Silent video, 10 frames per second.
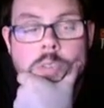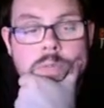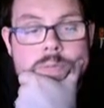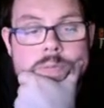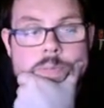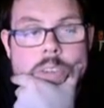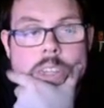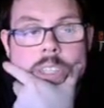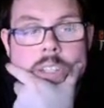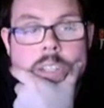him,
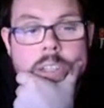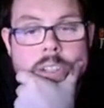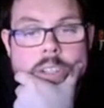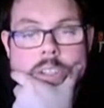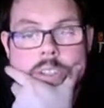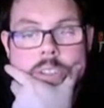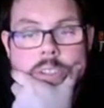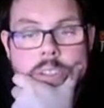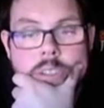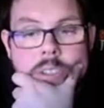basically,
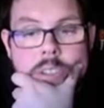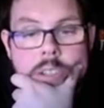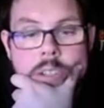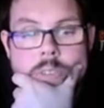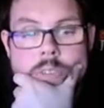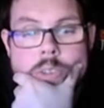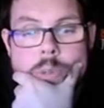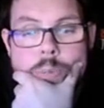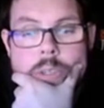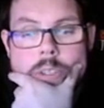and you know, took
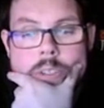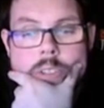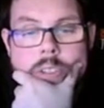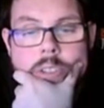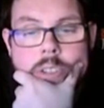him in and